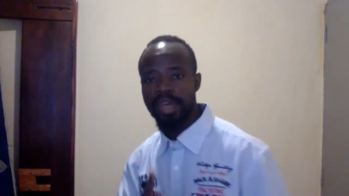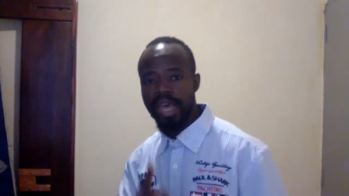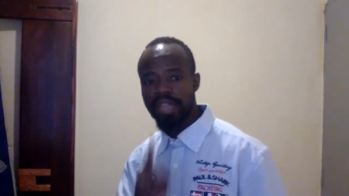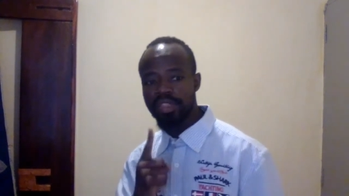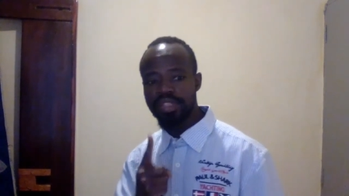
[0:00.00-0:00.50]

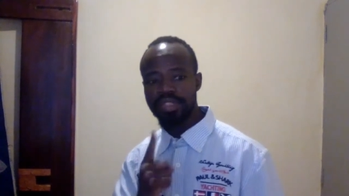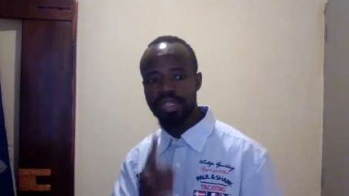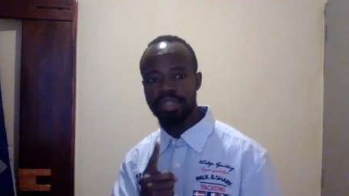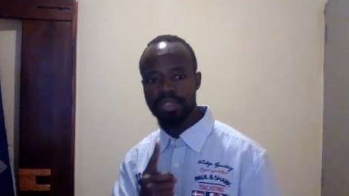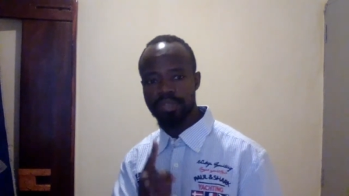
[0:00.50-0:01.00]
And these
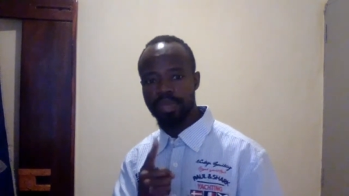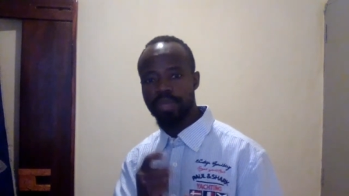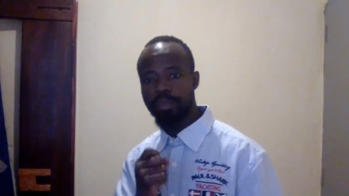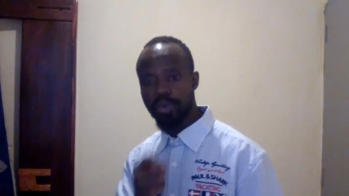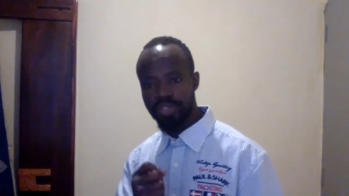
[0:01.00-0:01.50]
things is
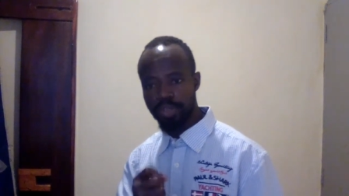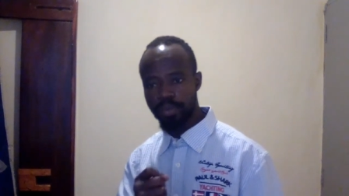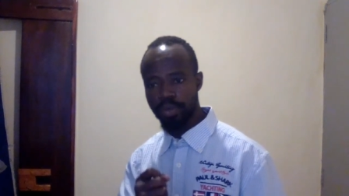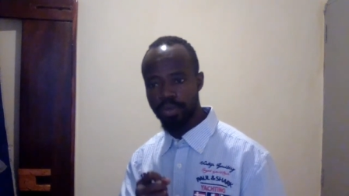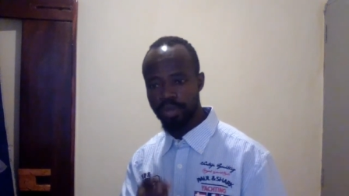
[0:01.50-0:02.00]
made
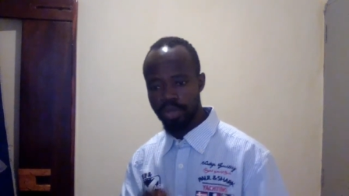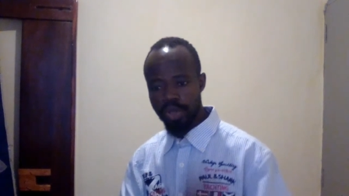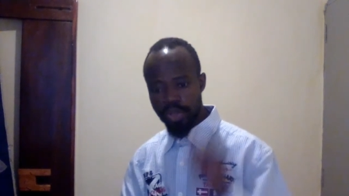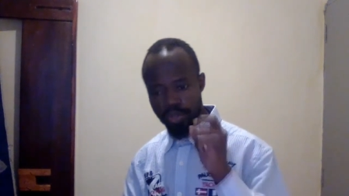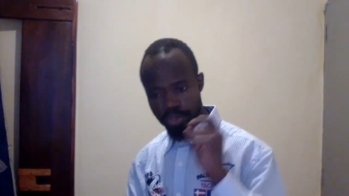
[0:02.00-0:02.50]
possible
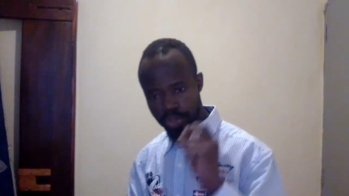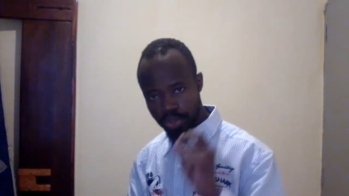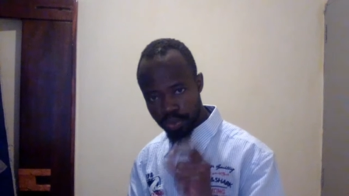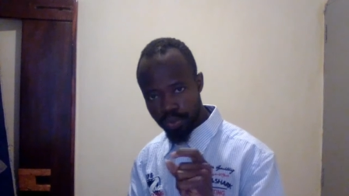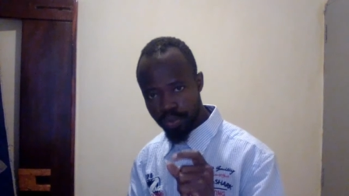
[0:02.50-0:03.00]

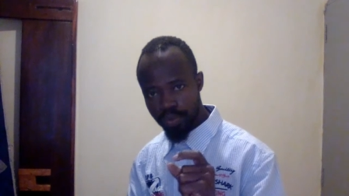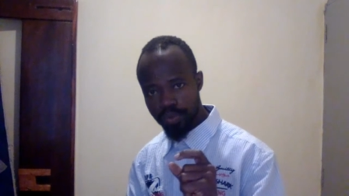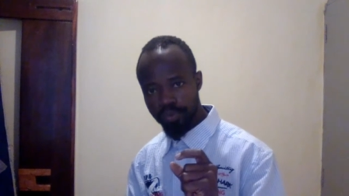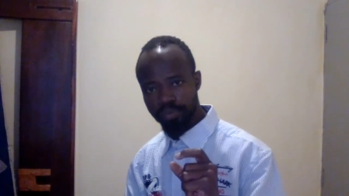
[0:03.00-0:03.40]
through